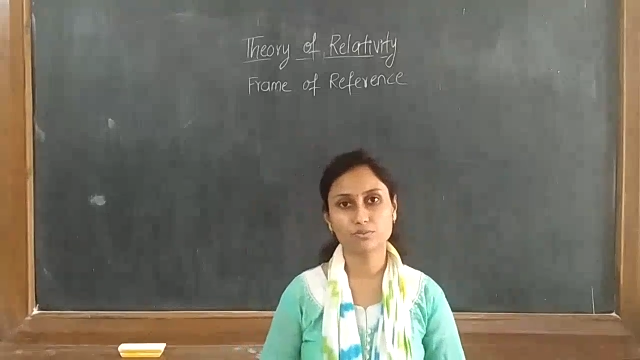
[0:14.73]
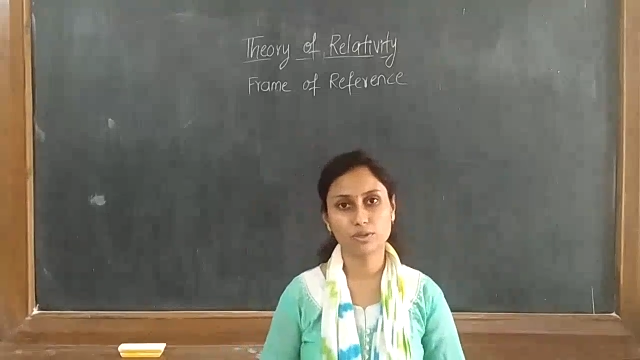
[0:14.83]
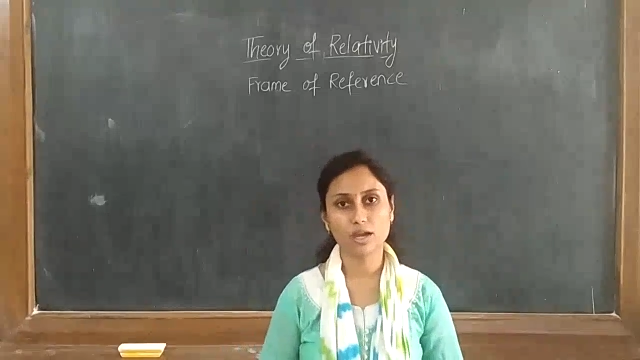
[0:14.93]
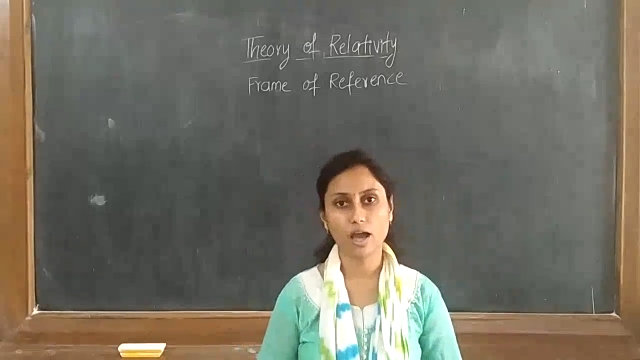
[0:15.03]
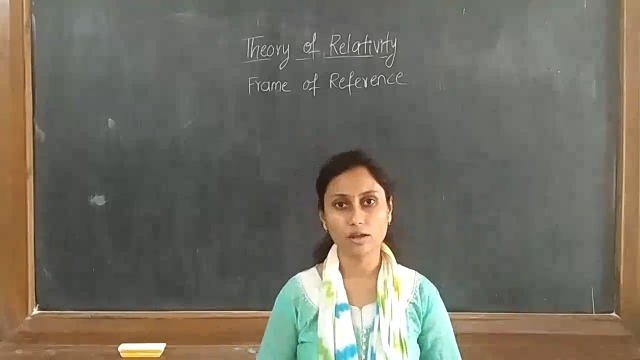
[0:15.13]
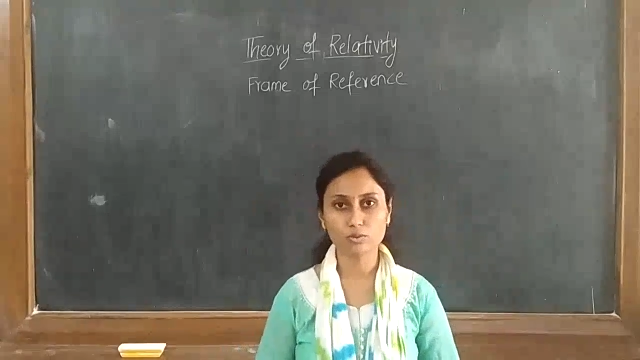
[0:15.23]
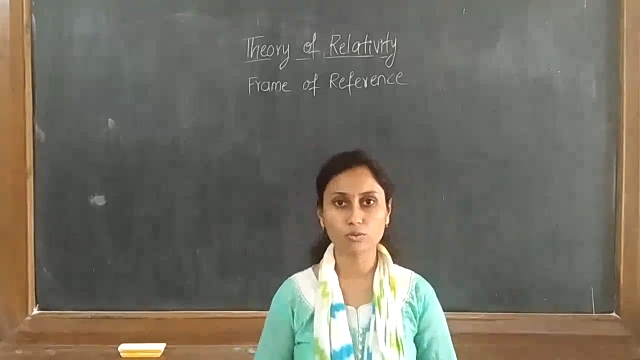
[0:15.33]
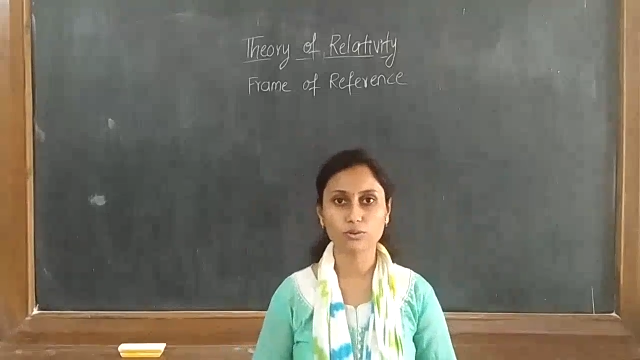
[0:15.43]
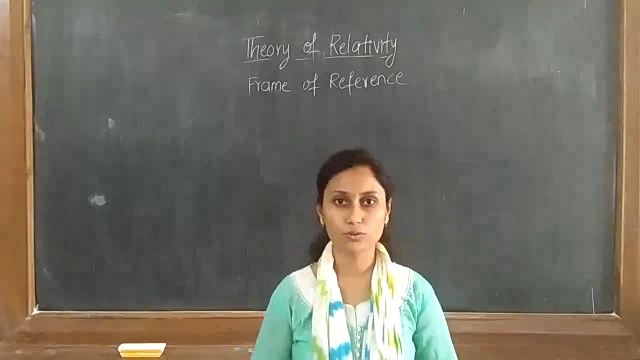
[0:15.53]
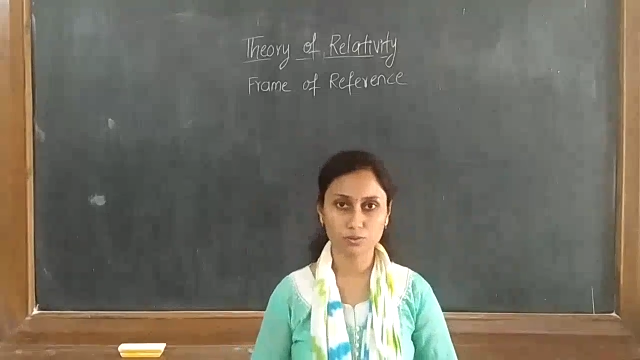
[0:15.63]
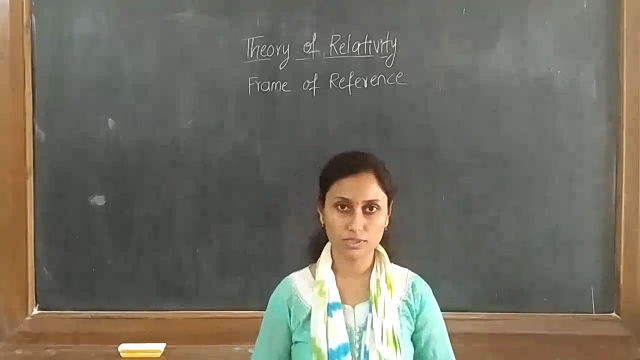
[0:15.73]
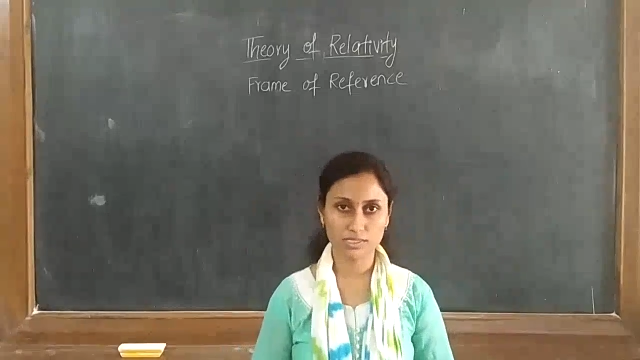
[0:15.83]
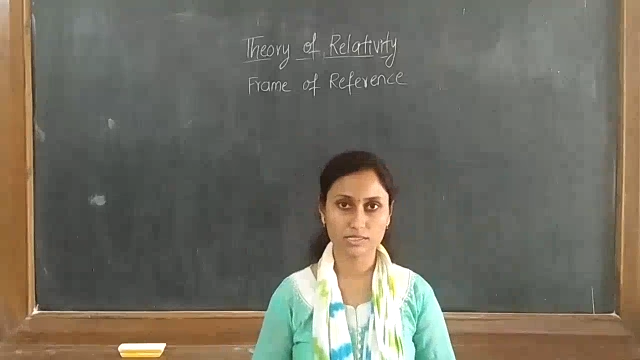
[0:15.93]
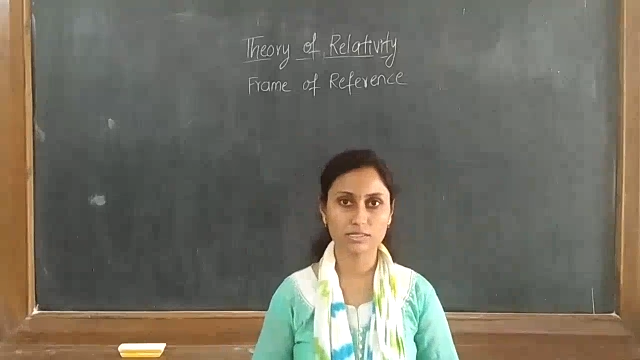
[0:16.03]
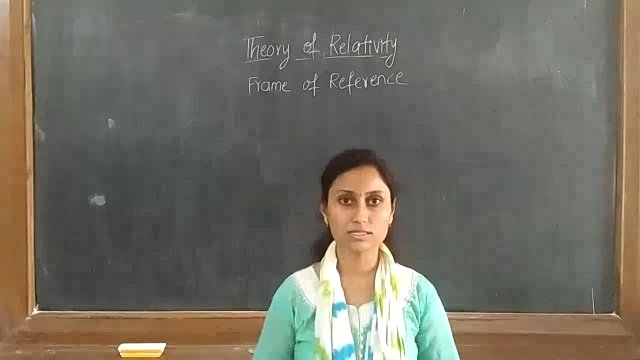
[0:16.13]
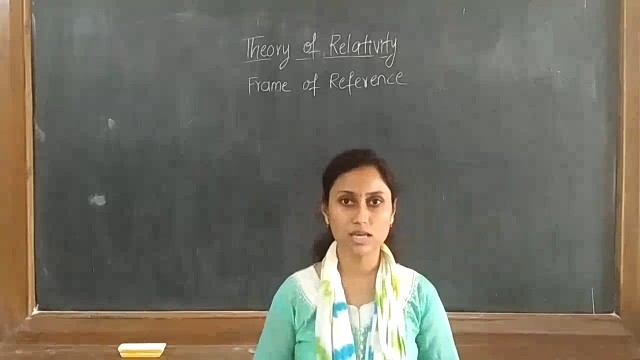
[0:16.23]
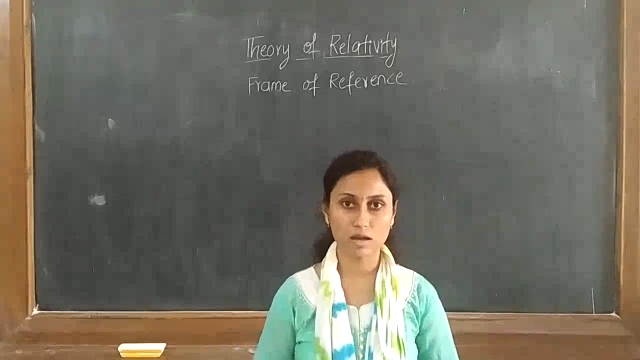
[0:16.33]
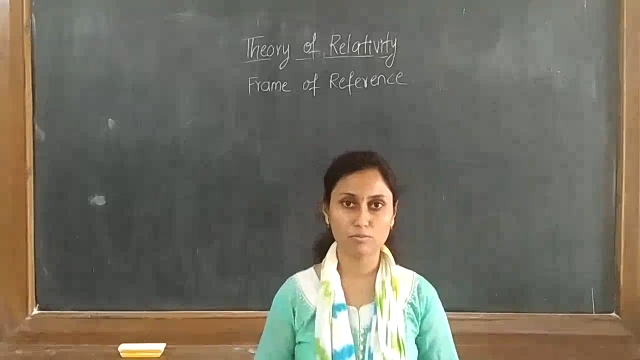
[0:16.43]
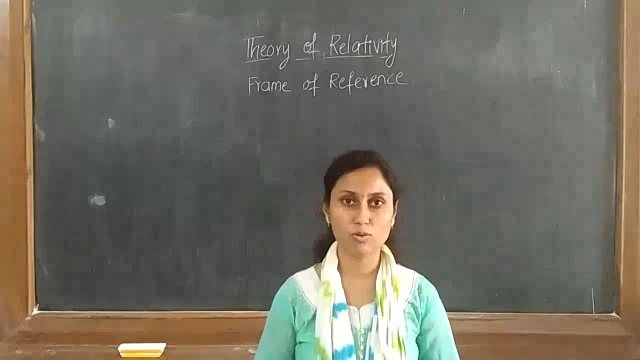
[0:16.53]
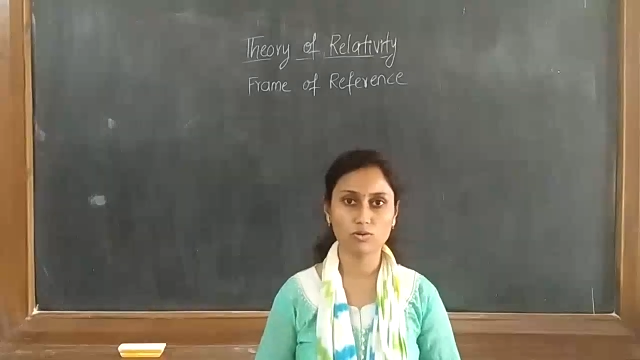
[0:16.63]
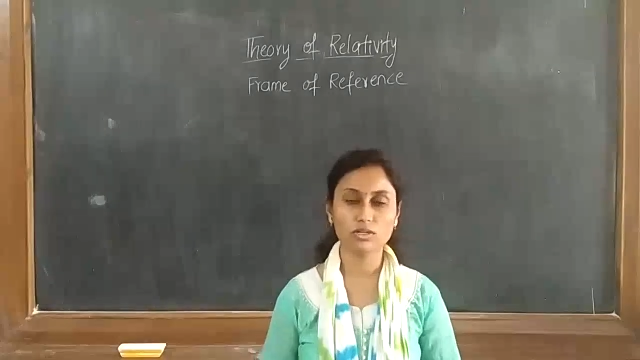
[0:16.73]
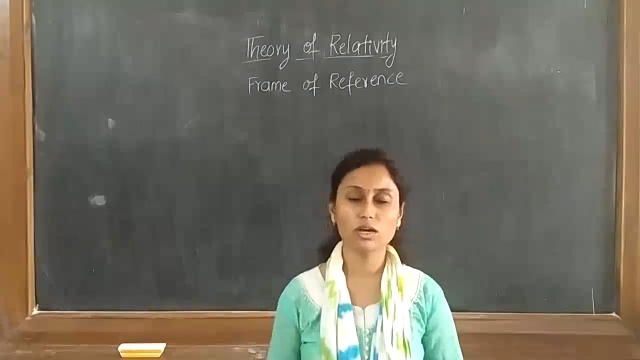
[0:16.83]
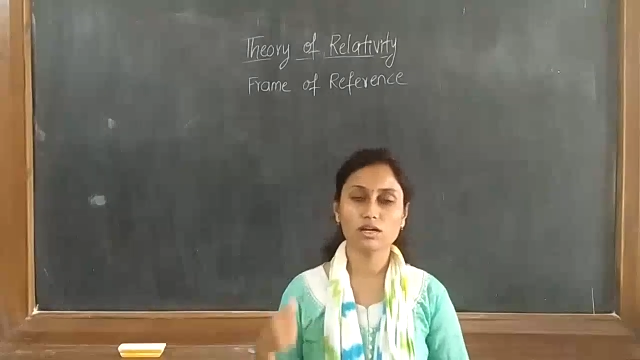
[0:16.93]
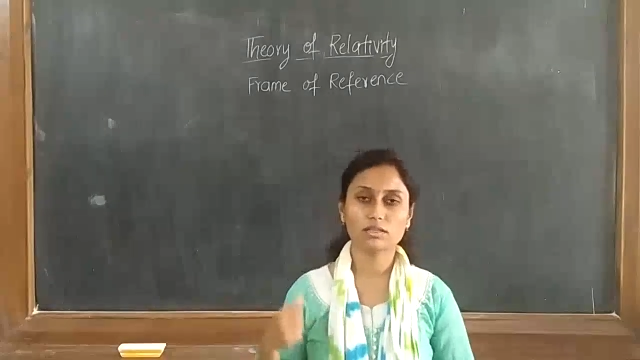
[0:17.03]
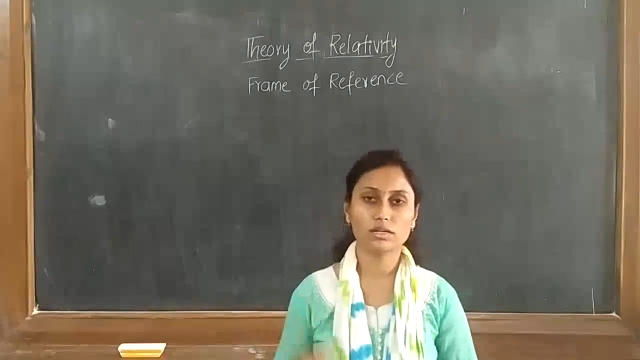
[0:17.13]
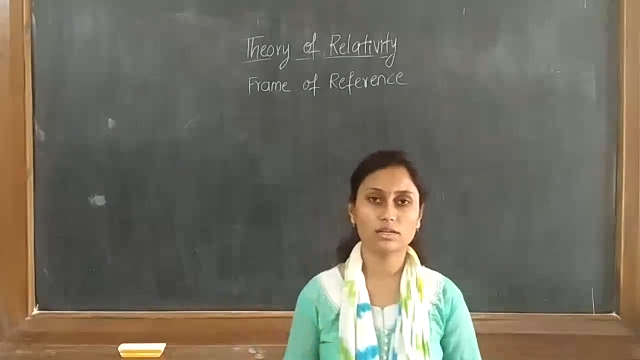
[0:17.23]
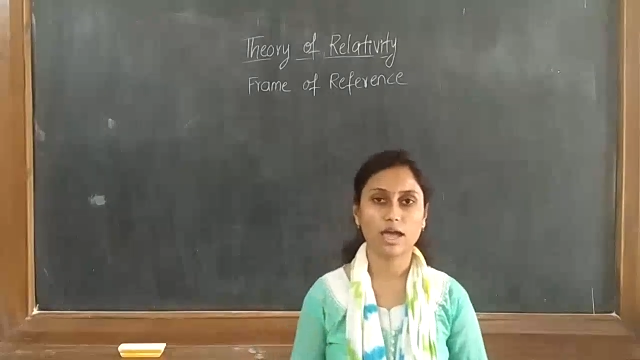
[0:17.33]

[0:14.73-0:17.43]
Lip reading: we are going to discuss about the